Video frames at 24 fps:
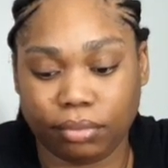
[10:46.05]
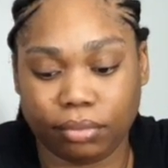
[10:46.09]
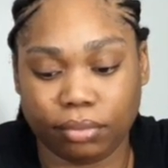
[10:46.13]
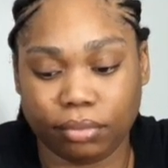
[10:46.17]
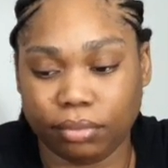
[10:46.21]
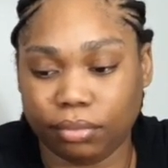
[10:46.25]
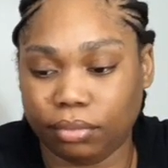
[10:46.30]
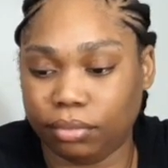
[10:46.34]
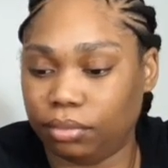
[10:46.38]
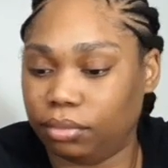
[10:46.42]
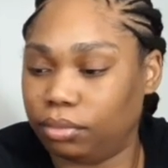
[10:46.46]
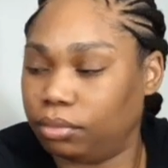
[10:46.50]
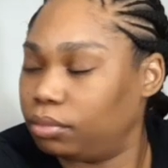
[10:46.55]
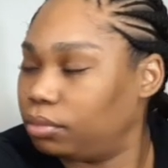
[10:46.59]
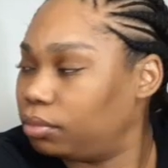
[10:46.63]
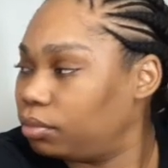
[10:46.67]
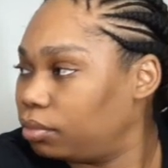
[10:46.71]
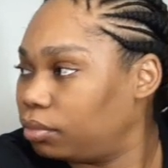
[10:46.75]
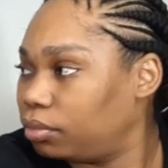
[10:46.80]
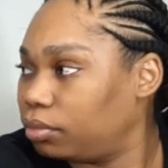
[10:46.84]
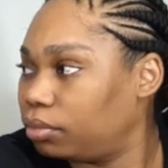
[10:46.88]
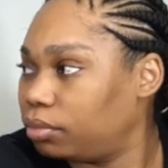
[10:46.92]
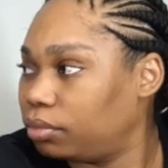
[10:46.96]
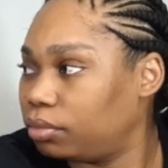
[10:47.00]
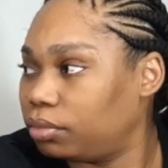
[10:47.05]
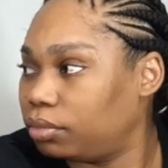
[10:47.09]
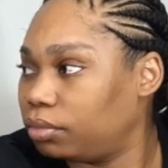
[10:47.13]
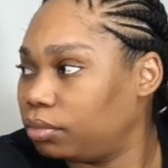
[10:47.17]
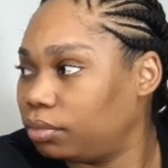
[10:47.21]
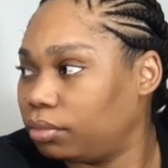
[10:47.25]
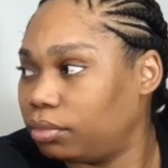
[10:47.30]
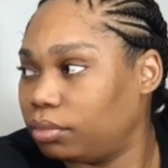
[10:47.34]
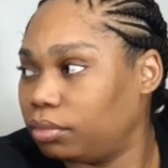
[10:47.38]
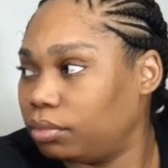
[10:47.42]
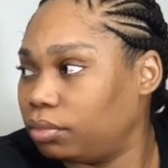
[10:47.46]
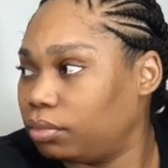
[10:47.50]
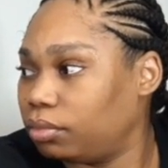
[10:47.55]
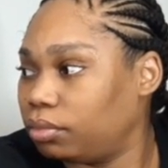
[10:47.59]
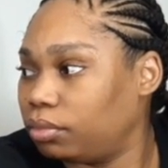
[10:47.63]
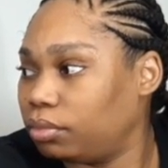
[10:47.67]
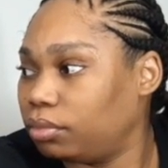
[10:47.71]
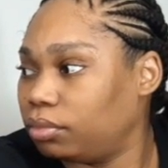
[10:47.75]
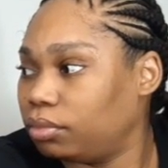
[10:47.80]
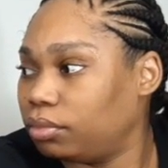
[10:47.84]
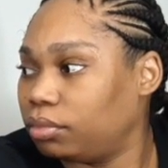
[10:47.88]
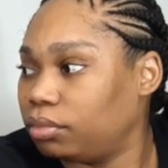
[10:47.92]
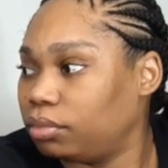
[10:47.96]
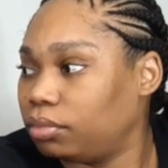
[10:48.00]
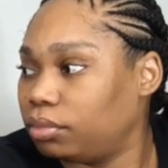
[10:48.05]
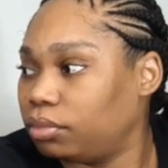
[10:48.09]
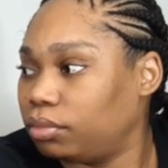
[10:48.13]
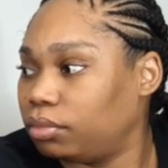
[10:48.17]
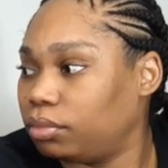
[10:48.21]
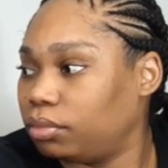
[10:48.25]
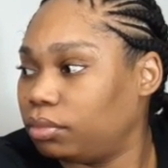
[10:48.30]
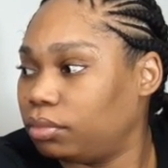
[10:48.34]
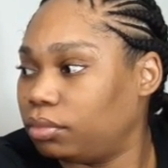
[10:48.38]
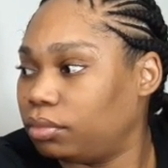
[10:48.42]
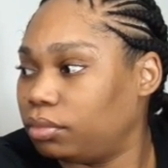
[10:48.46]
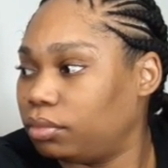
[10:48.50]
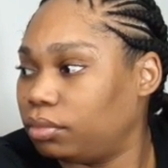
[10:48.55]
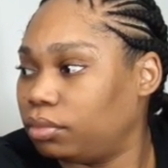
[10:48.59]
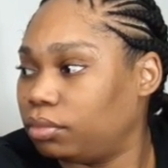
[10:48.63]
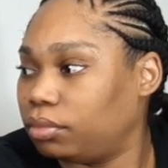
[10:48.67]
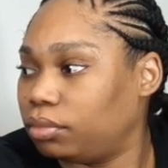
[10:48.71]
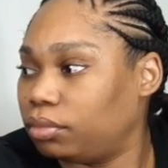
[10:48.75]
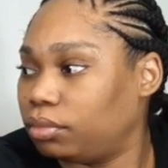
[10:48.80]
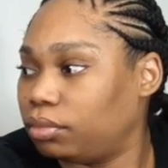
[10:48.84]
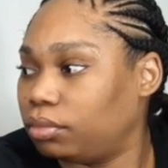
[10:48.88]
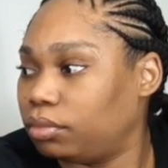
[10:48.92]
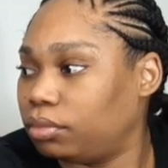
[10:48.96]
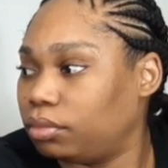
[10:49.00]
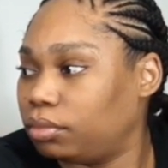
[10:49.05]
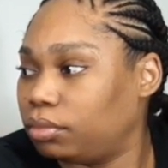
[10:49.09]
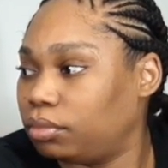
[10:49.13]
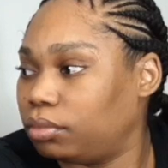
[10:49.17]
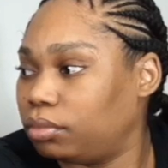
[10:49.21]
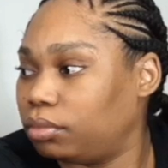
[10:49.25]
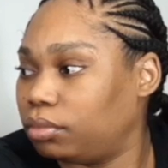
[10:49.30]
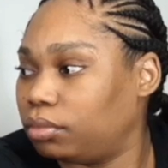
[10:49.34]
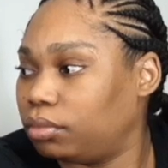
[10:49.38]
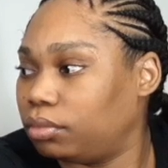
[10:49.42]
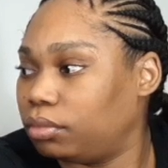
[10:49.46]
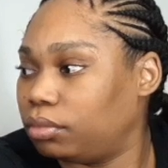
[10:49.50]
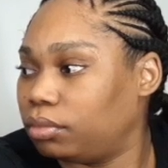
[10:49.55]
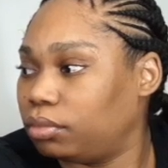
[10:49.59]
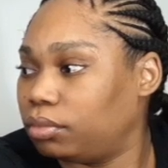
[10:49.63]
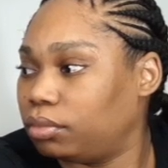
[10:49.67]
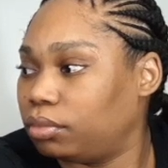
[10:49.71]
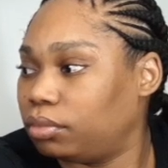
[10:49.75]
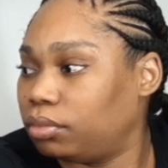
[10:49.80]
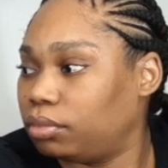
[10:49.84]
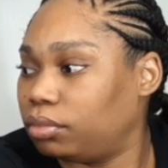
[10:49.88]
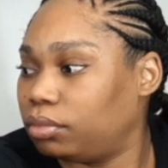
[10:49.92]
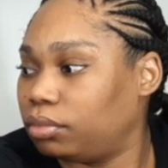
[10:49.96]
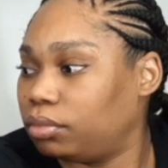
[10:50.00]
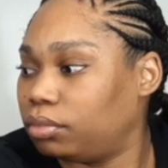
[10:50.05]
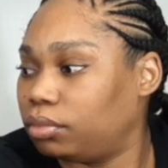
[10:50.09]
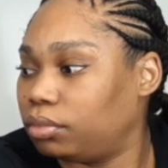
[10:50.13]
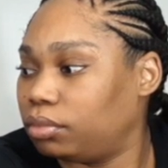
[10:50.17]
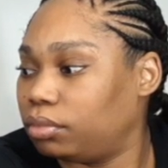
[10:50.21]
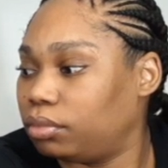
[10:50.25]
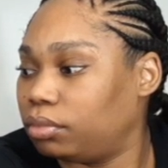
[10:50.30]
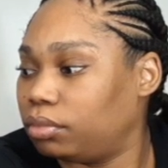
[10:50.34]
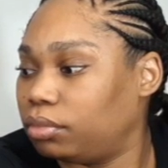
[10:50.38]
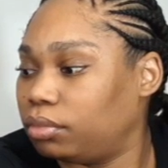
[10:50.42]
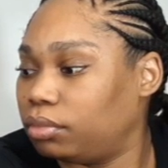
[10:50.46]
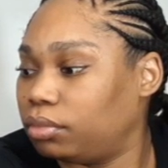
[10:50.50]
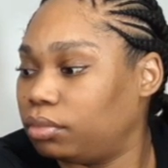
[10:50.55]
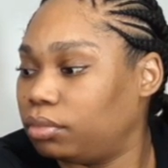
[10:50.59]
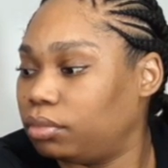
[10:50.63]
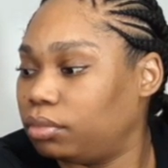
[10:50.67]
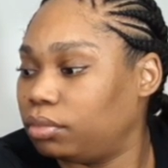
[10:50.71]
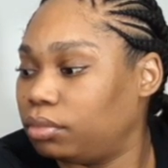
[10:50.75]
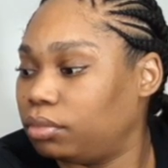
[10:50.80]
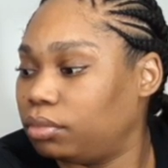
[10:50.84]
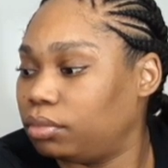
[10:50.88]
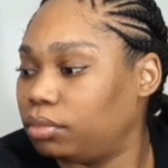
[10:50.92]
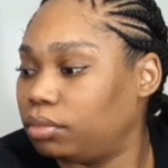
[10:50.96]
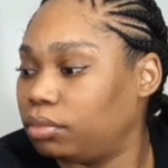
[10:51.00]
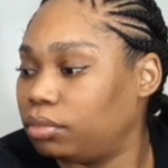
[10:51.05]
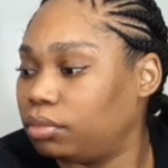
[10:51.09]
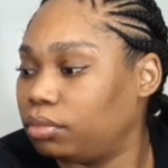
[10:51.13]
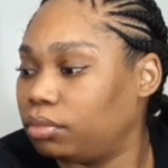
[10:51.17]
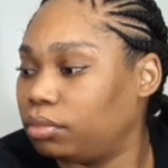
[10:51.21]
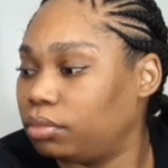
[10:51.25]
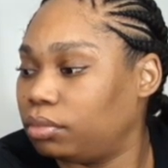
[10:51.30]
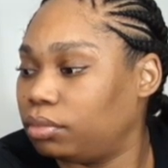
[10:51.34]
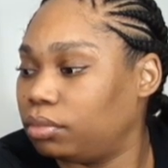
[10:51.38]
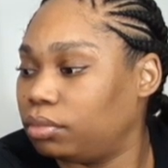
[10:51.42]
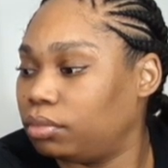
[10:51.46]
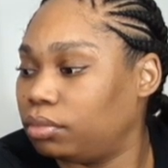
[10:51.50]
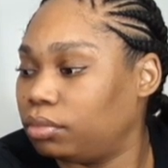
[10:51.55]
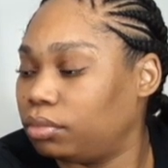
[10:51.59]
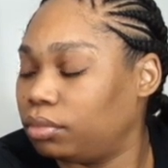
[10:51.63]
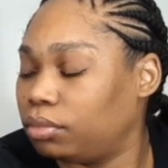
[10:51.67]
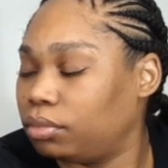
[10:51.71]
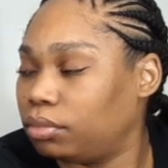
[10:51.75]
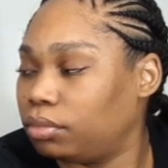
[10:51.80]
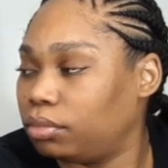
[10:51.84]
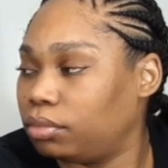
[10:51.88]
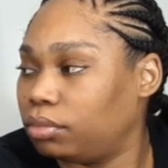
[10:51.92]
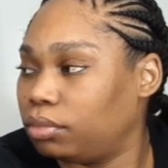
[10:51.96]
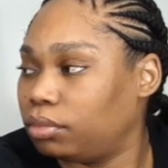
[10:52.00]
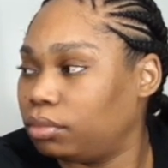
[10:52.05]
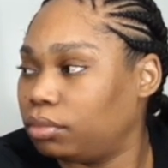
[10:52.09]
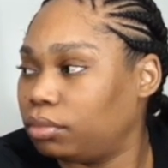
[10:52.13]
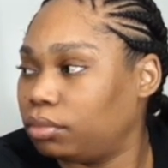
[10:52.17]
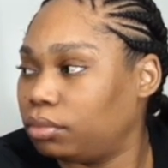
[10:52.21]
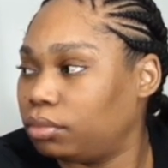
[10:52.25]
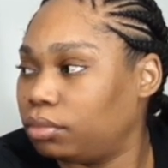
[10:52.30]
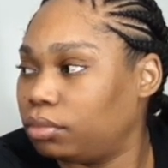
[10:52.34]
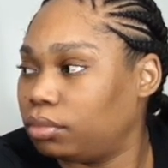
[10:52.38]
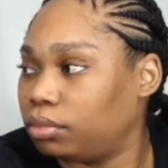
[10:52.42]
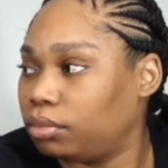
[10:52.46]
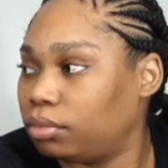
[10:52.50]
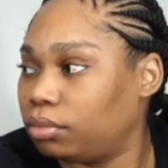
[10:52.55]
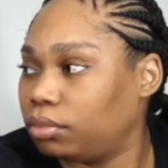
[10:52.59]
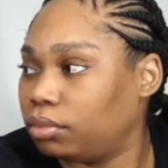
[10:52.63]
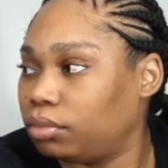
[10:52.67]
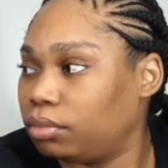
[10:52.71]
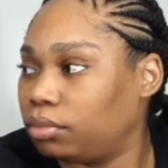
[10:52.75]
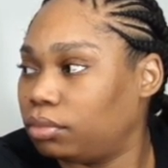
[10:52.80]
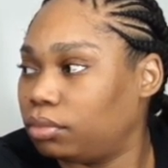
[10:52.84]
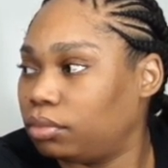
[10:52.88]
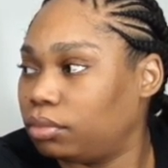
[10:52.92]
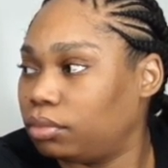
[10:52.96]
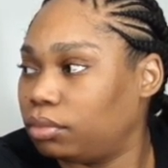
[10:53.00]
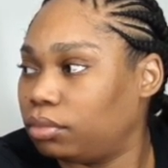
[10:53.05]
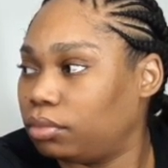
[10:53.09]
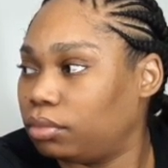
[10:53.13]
[no speech]